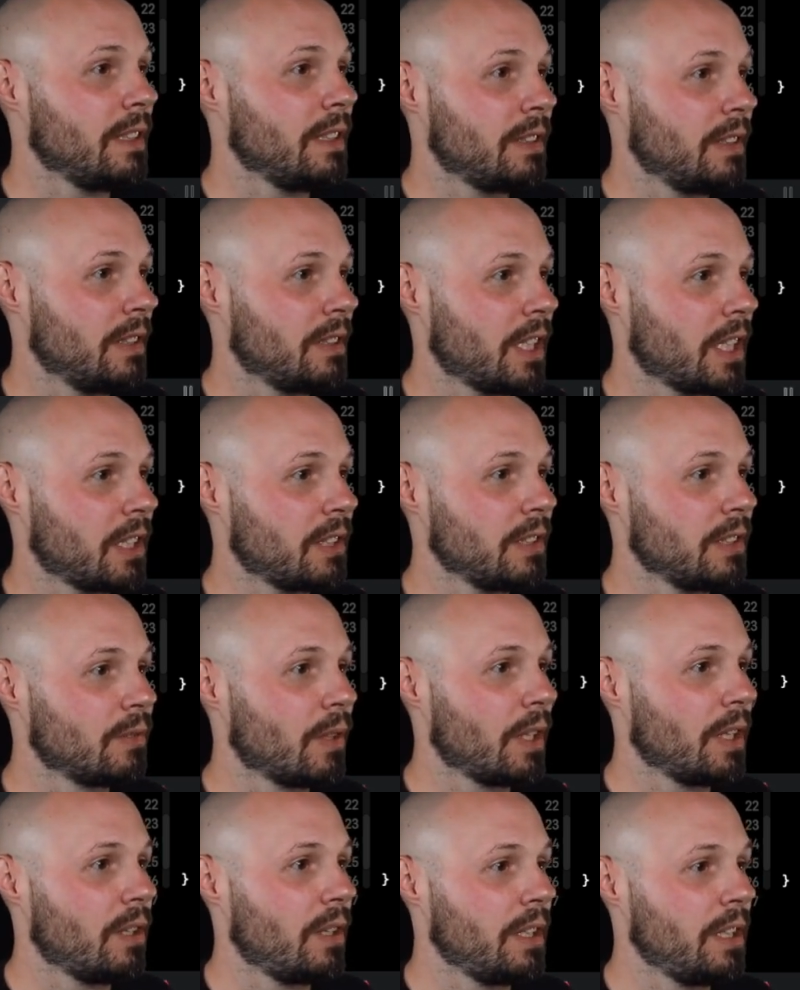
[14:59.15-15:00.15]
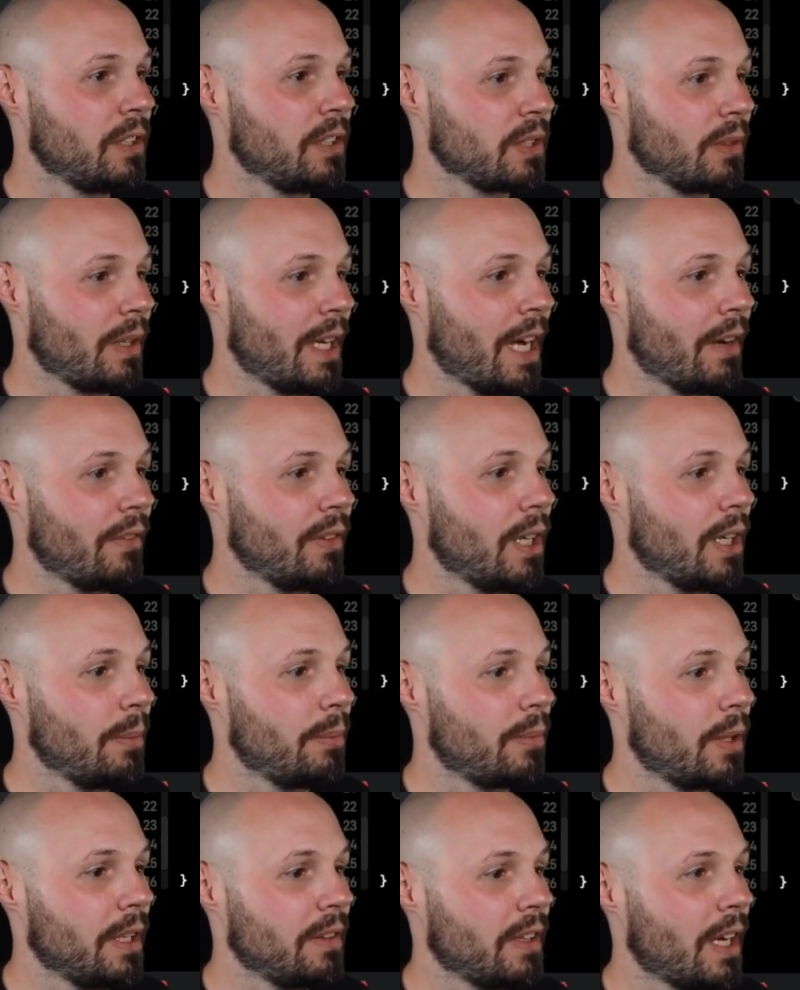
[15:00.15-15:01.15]
Let's actually run it on here so I have it
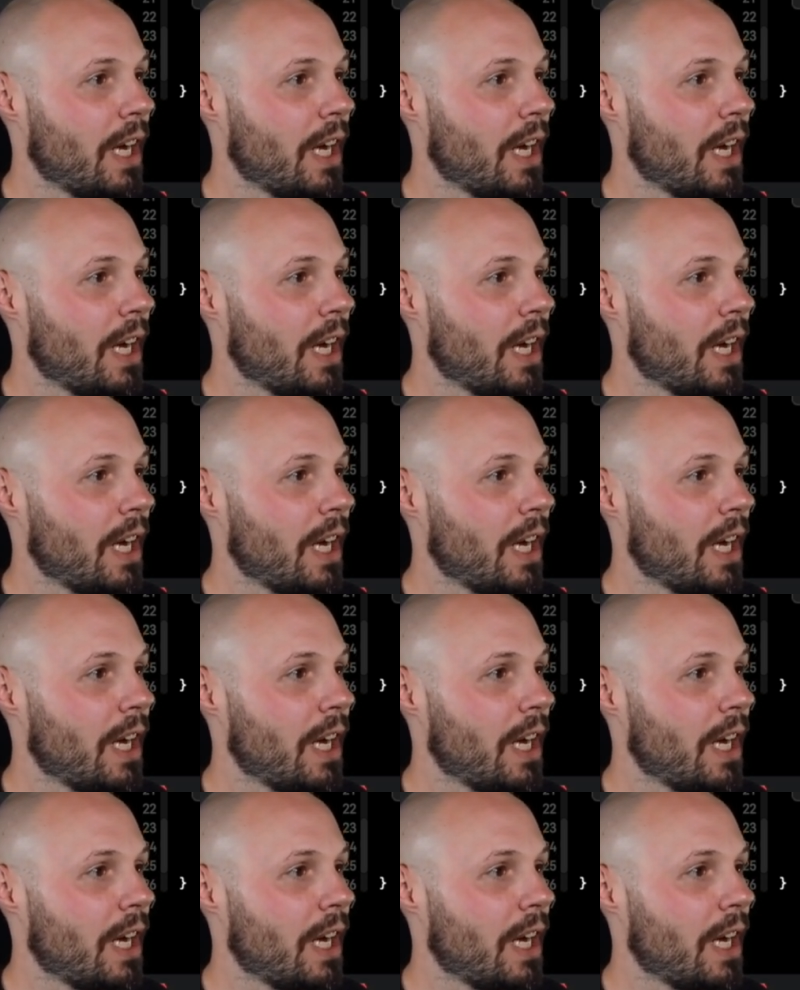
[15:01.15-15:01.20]
up, right? The